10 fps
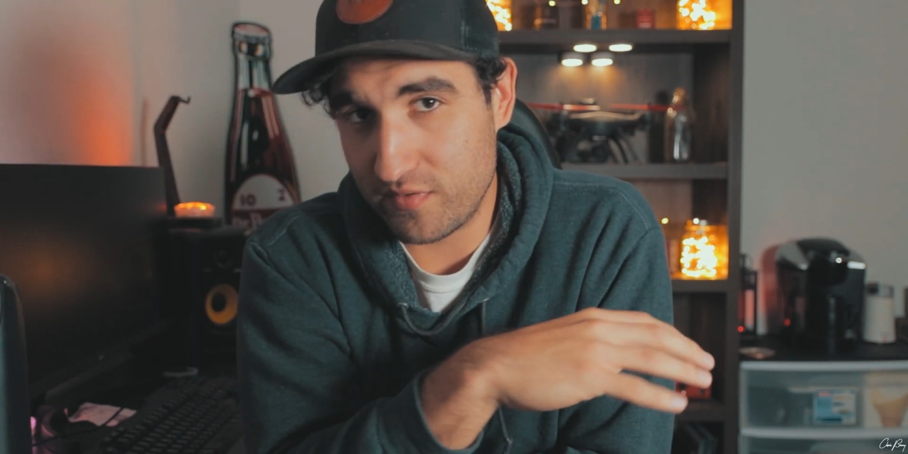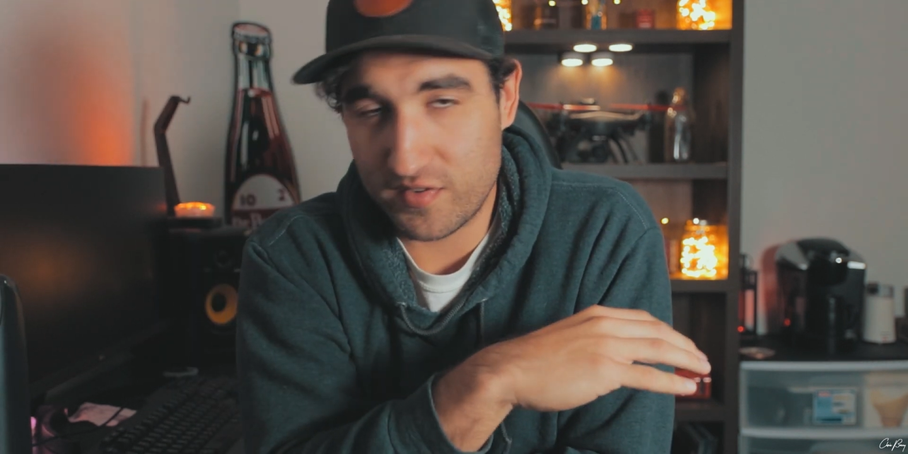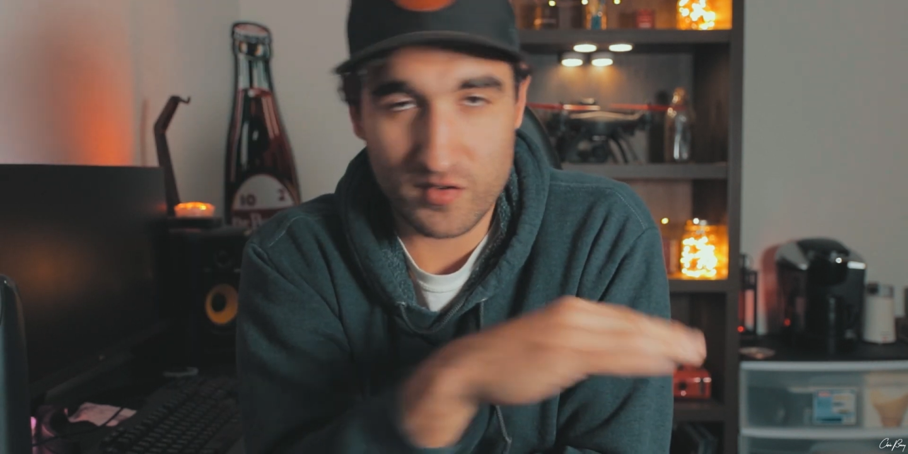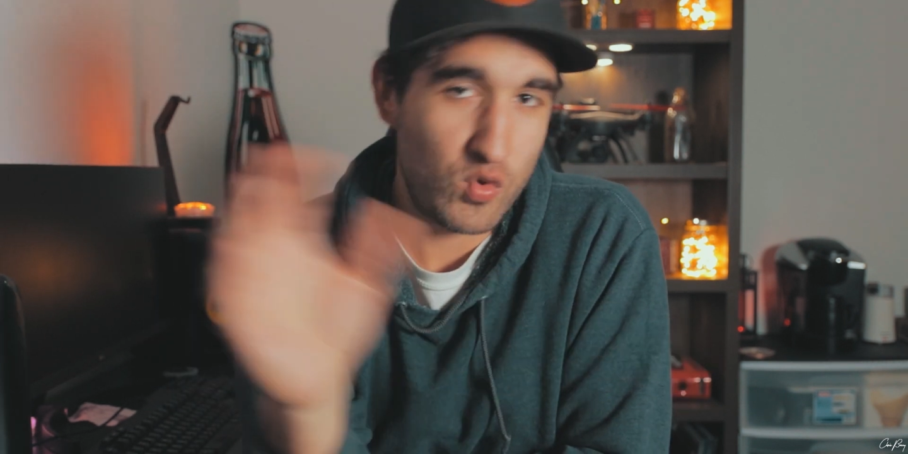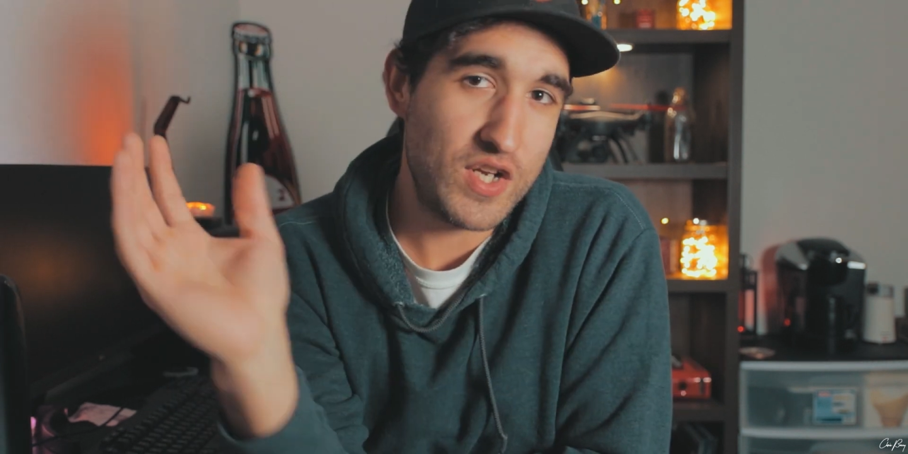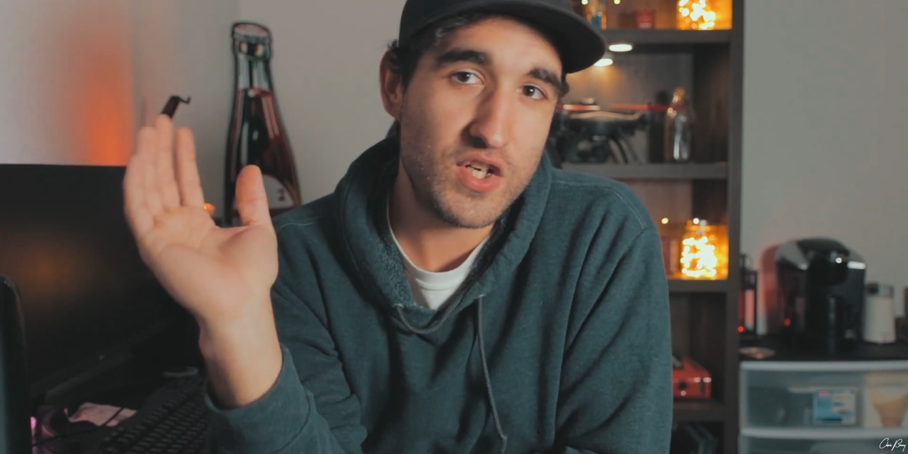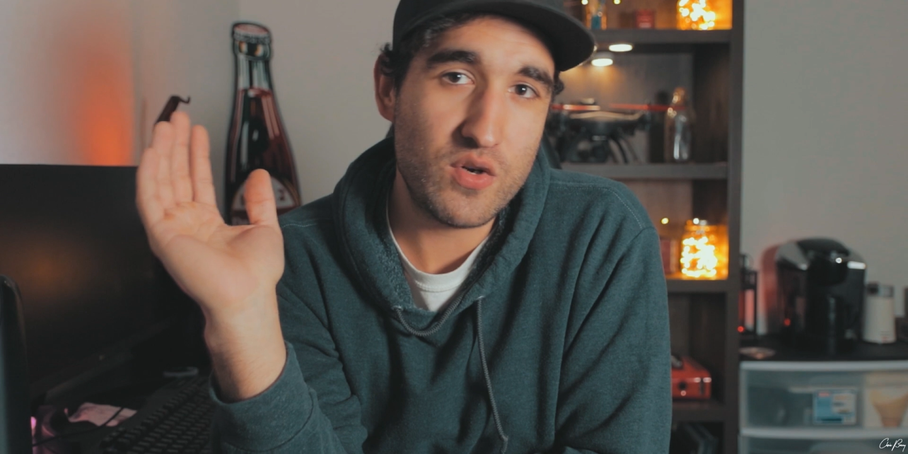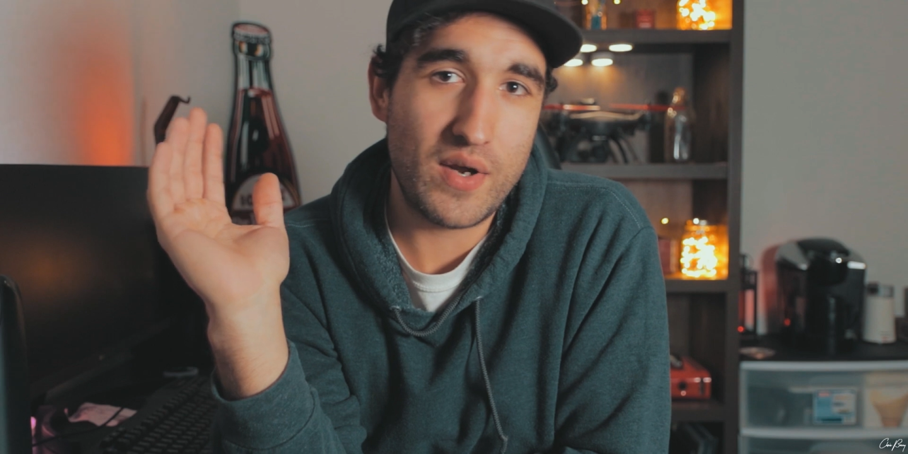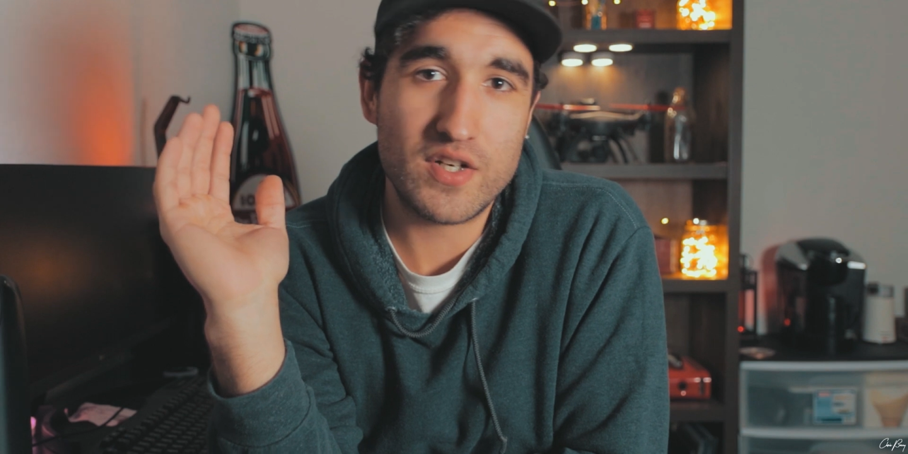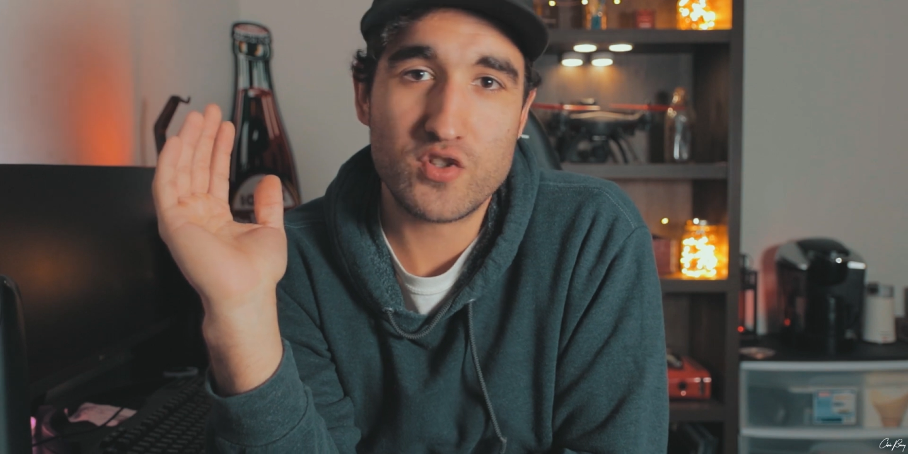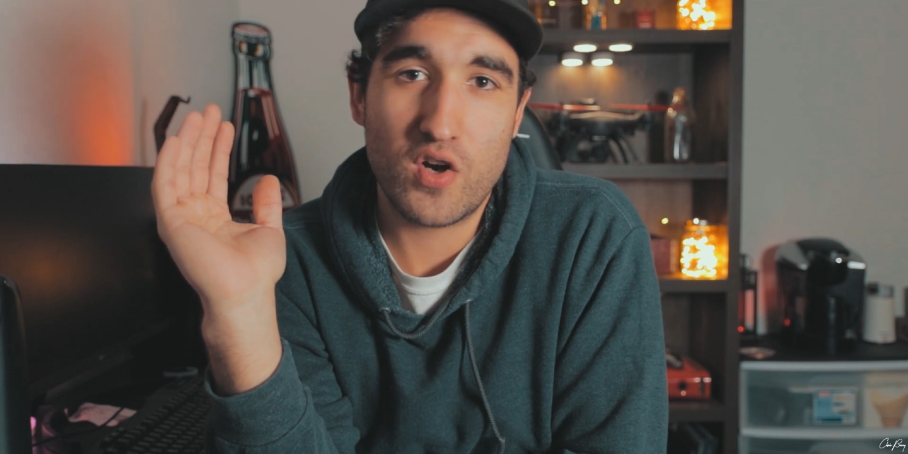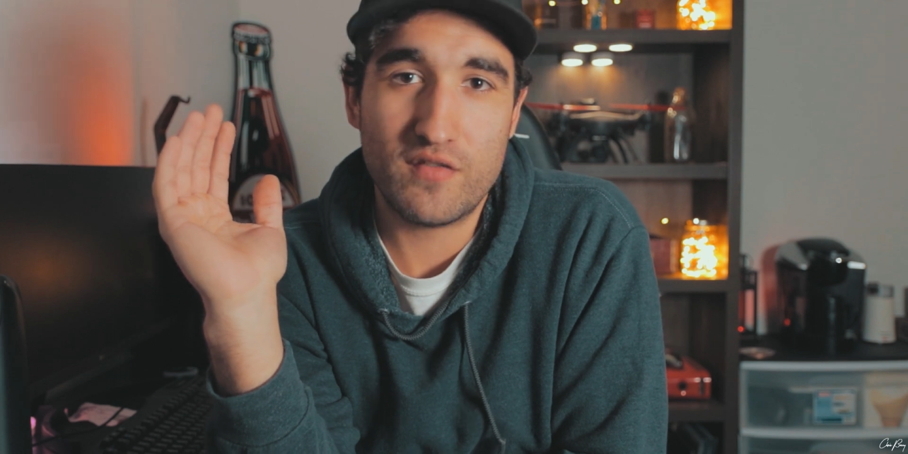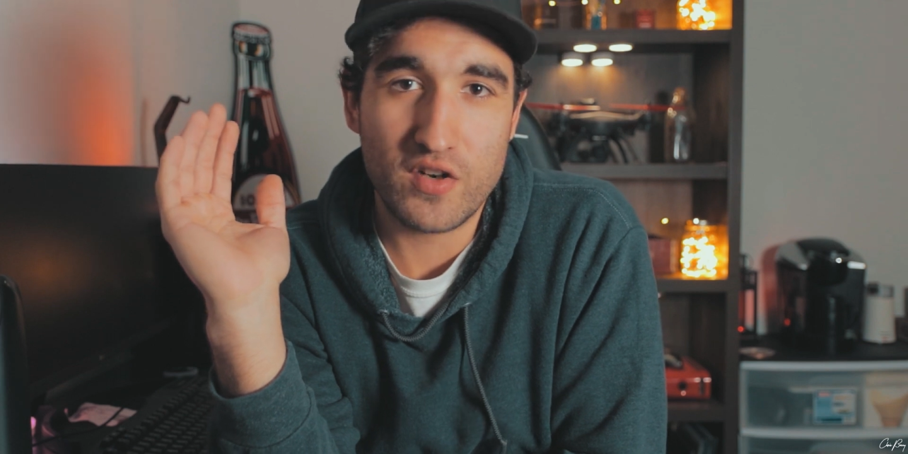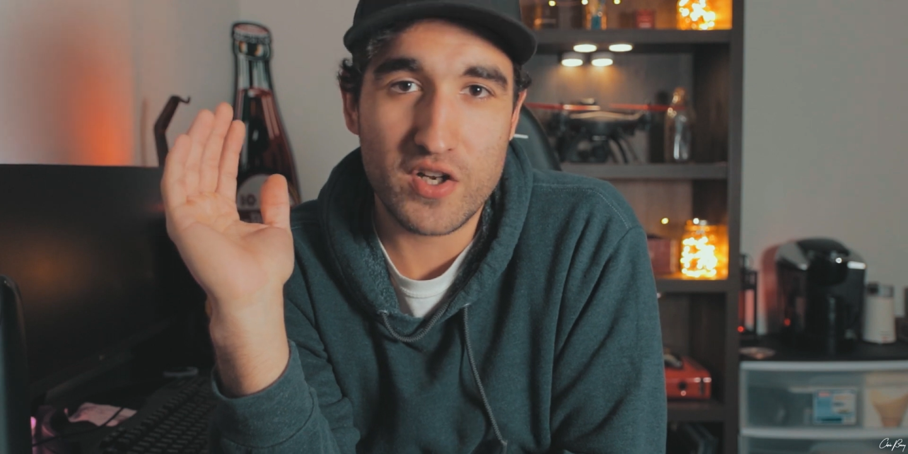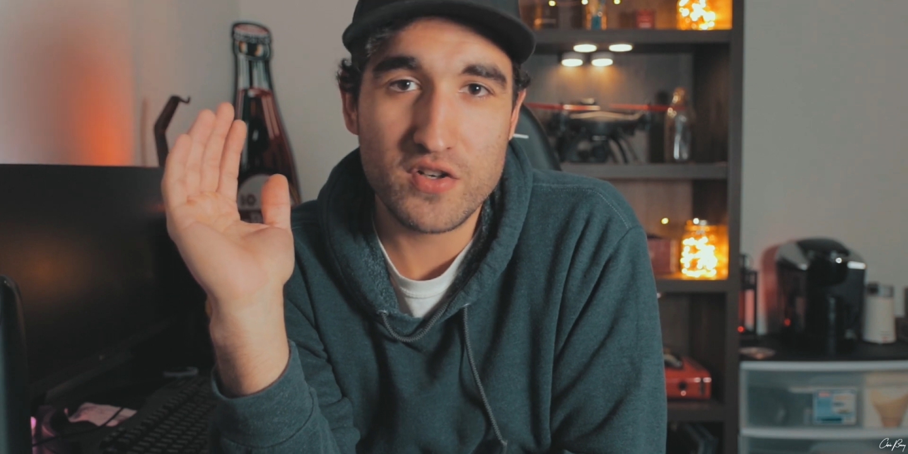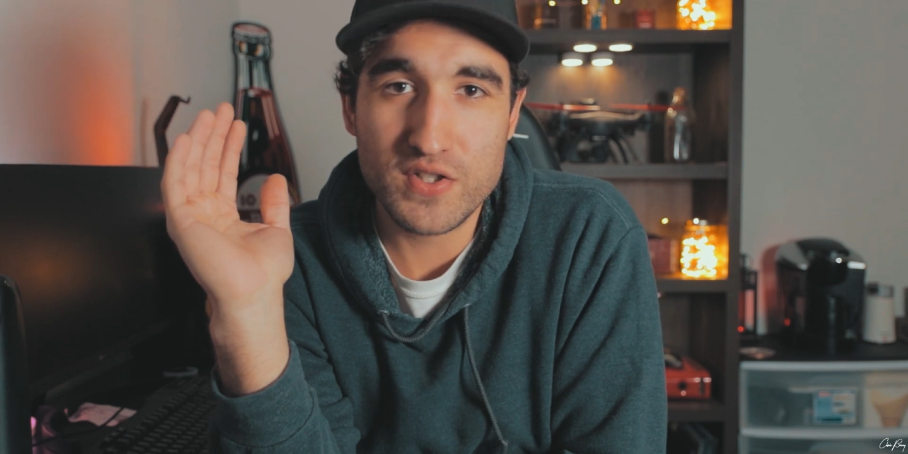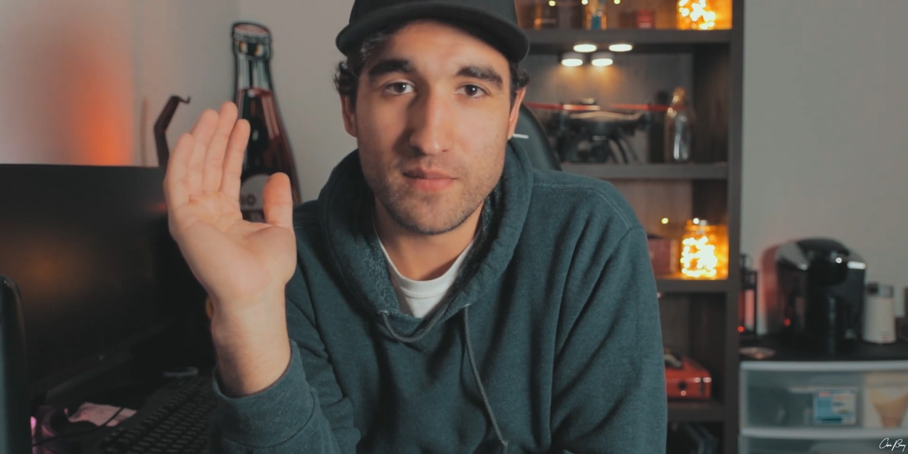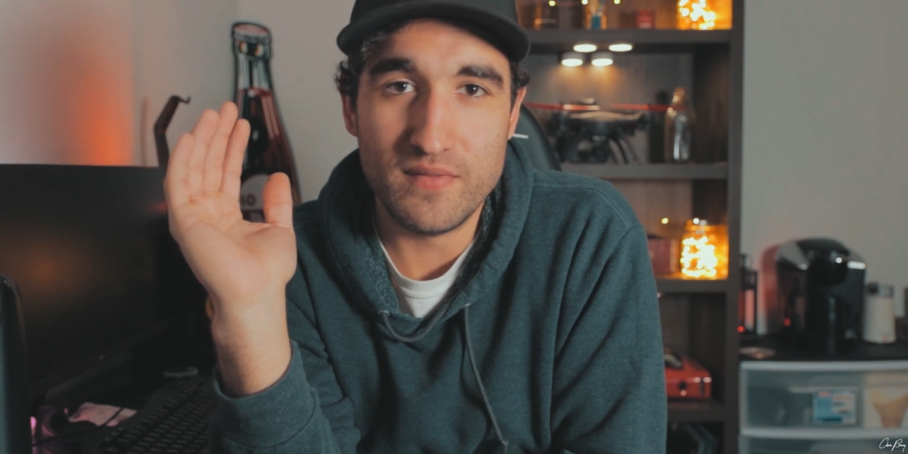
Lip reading: sweet new intro for your YouTube